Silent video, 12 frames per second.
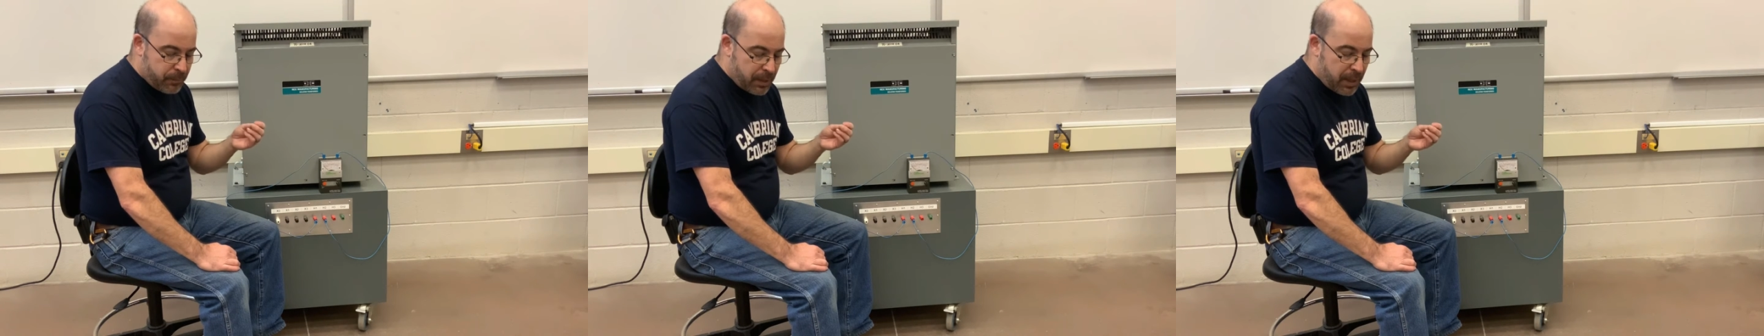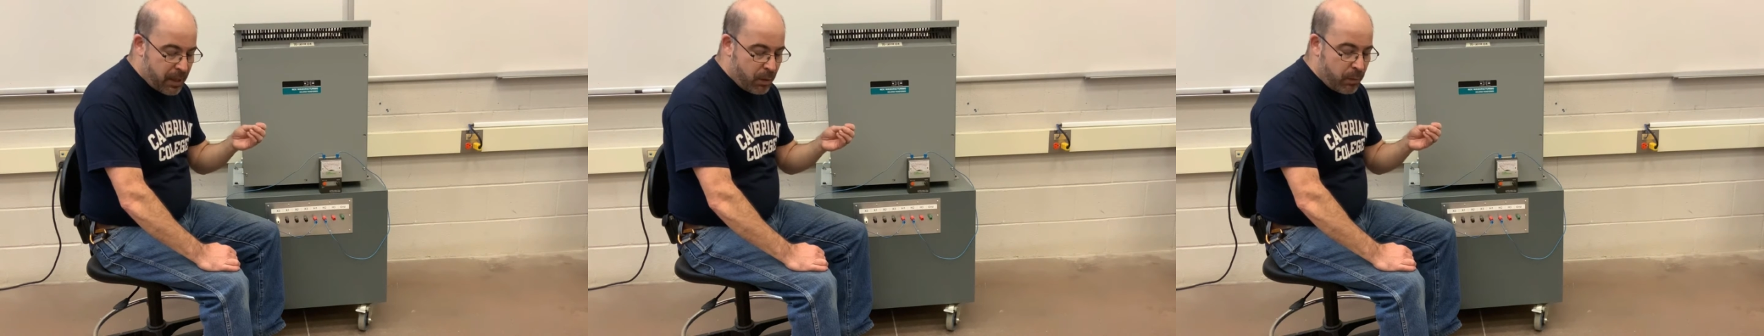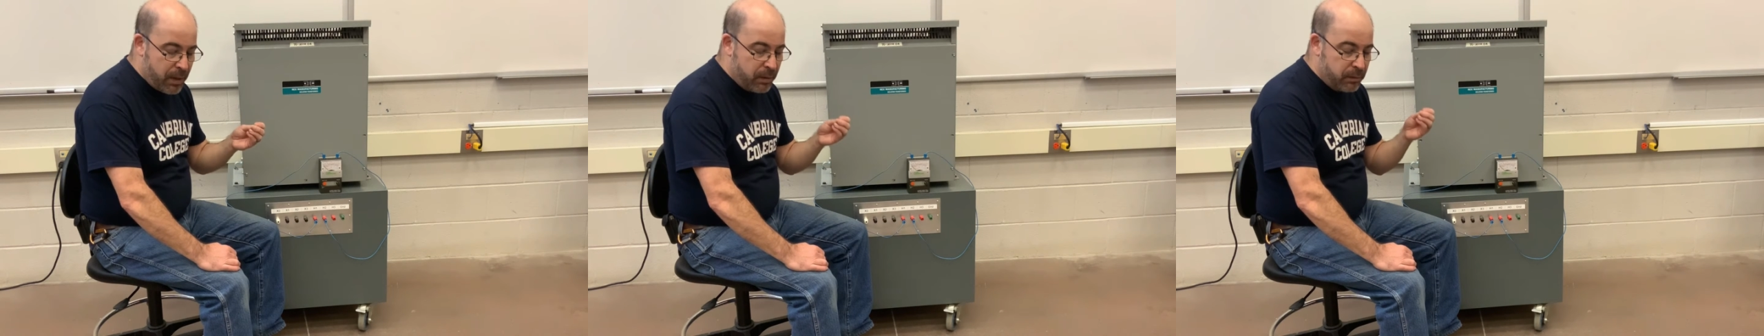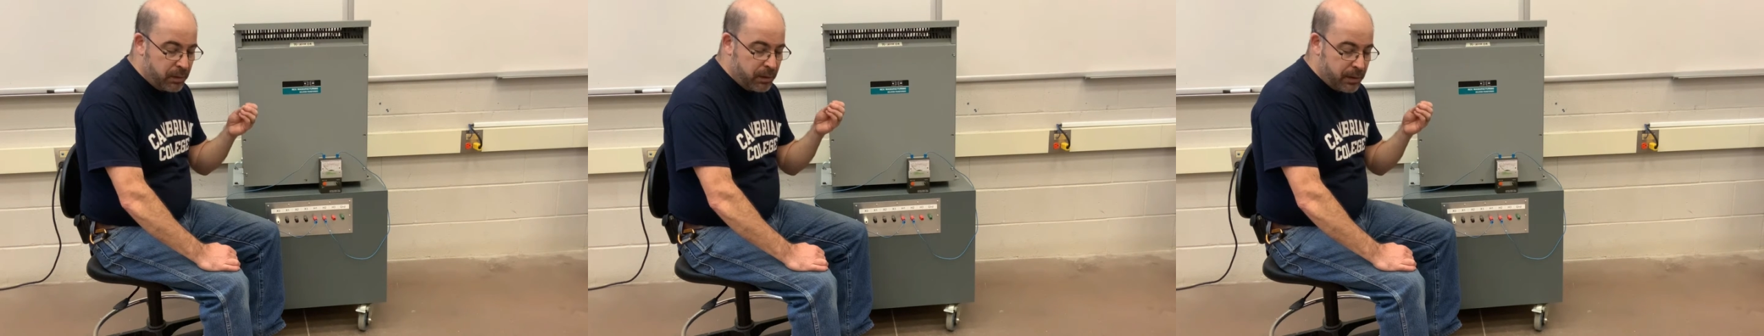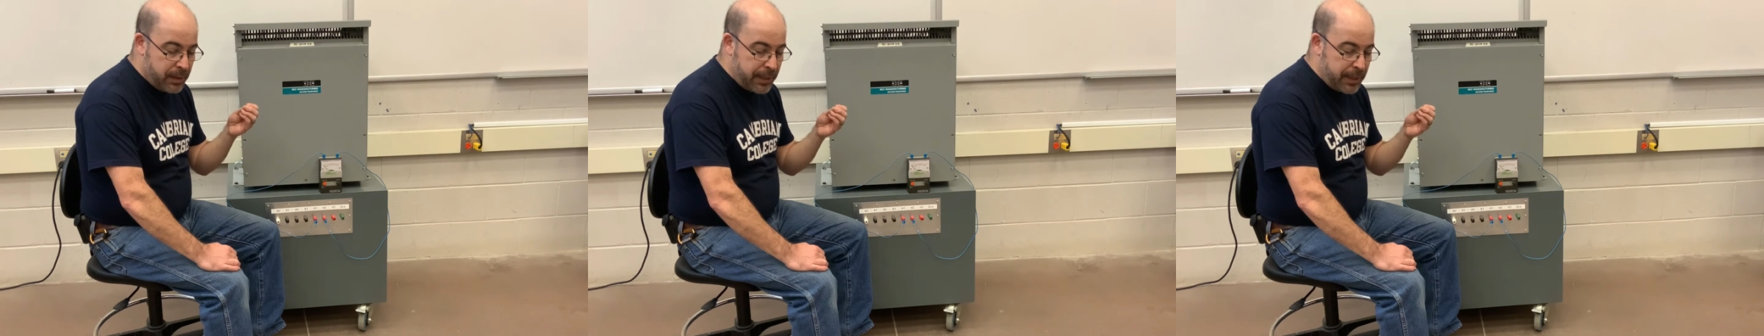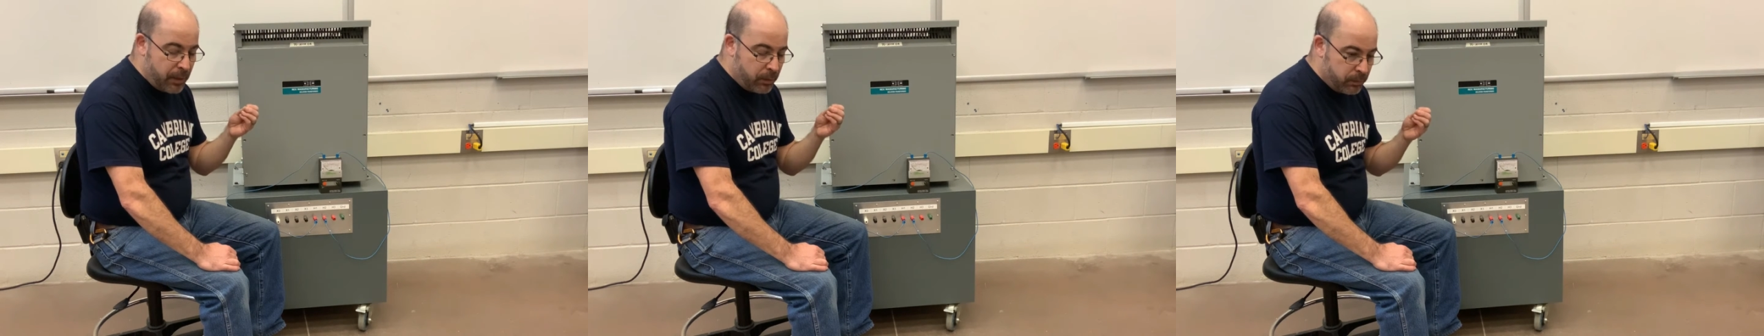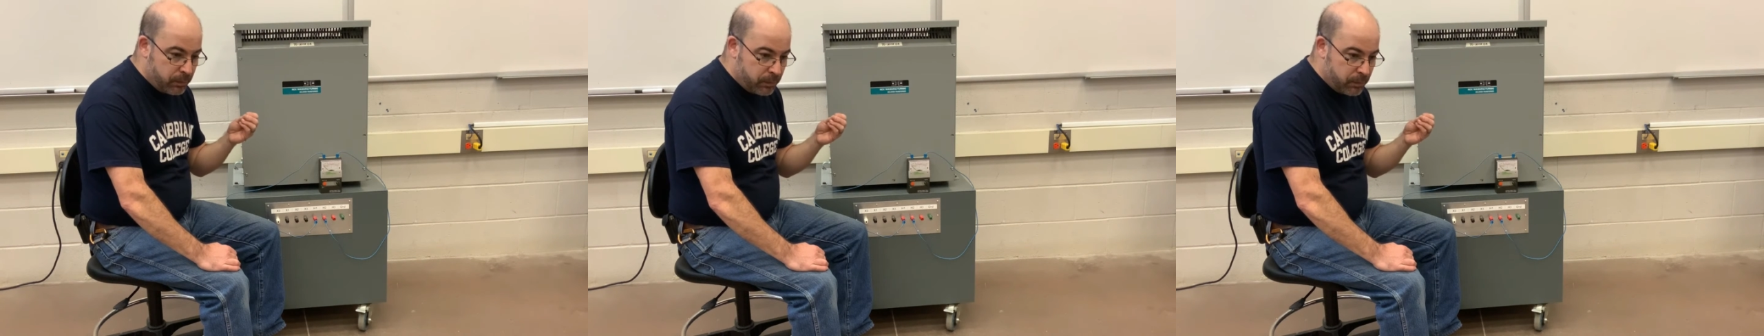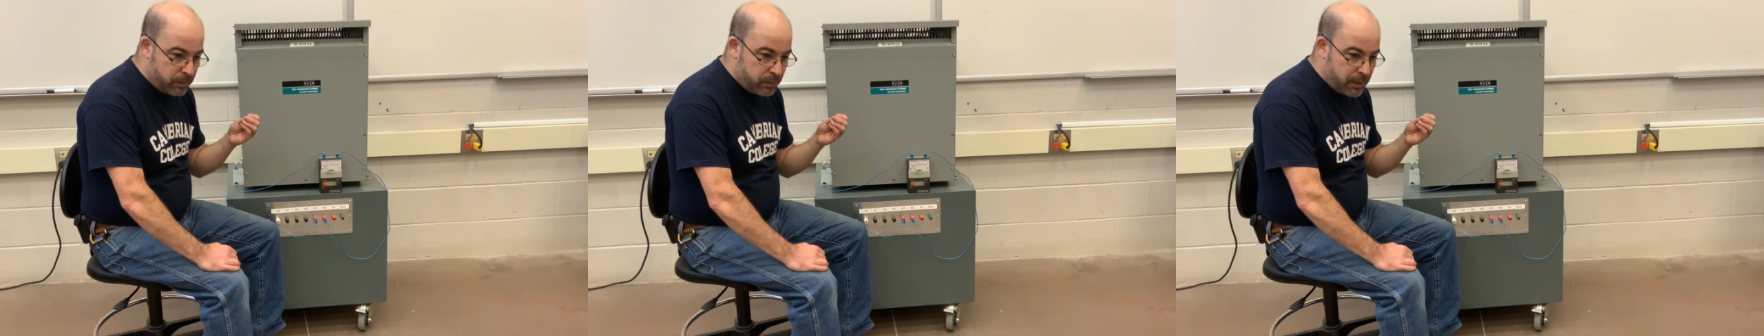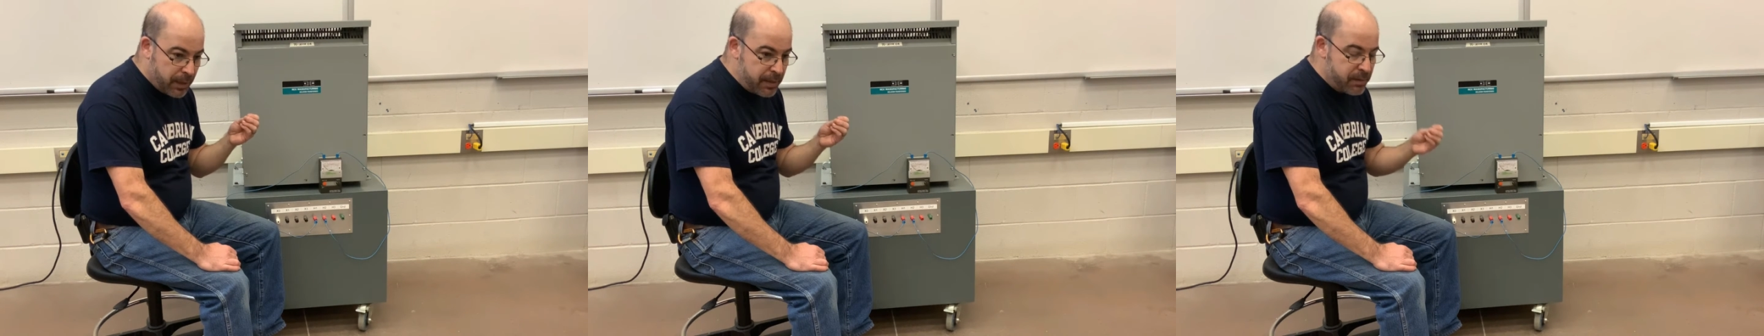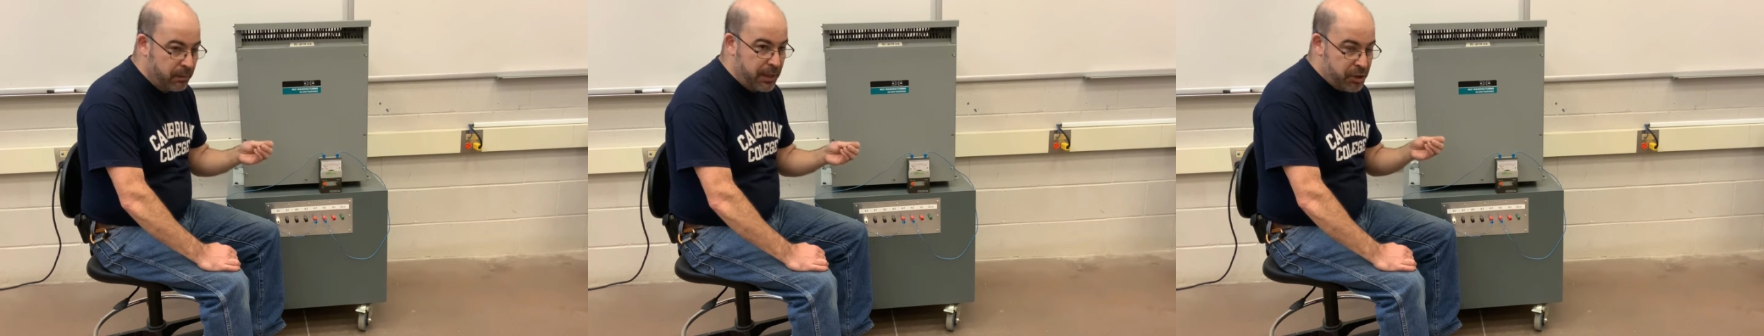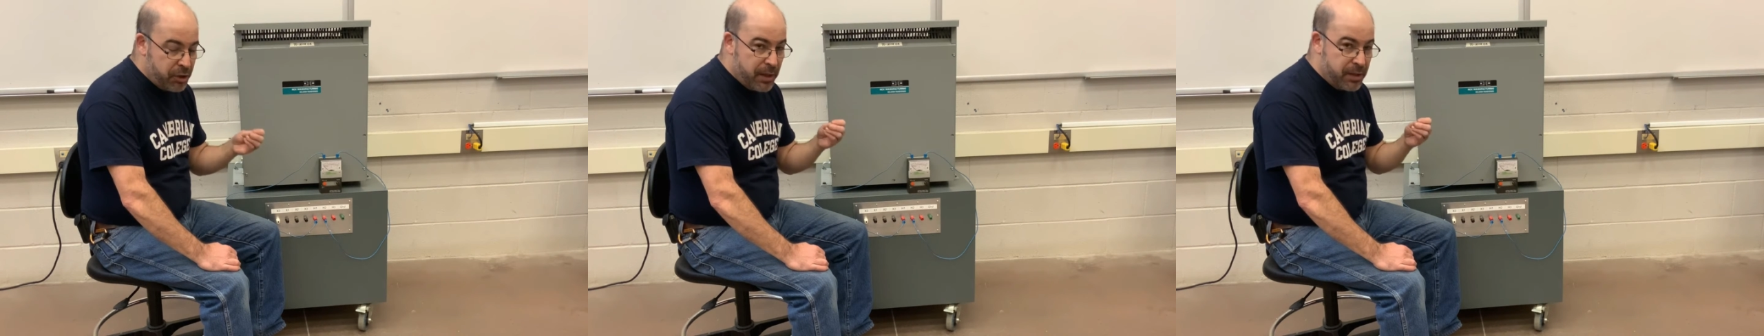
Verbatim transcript: how well the insulation